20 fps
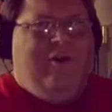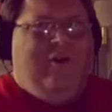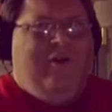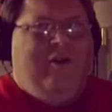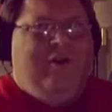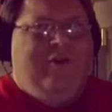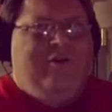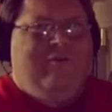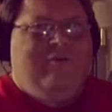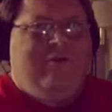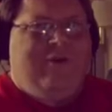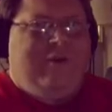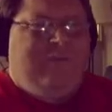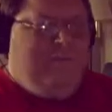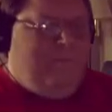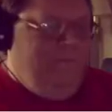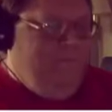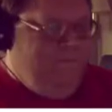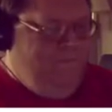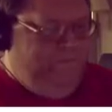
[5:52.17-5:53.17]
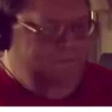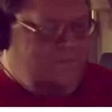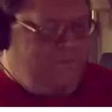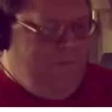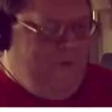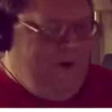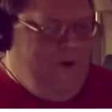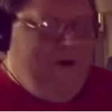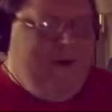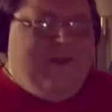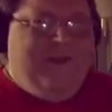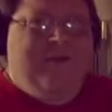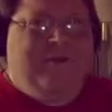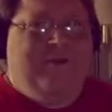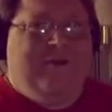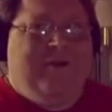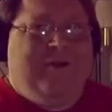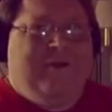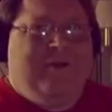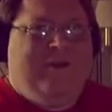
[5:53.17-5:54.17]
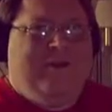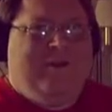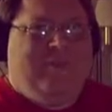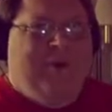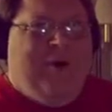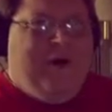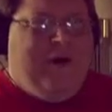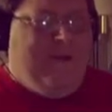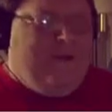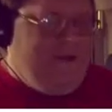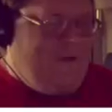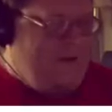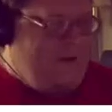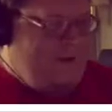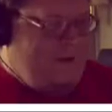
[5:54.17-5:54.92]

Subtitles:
in all interesting. Alright, let's go kill this boss.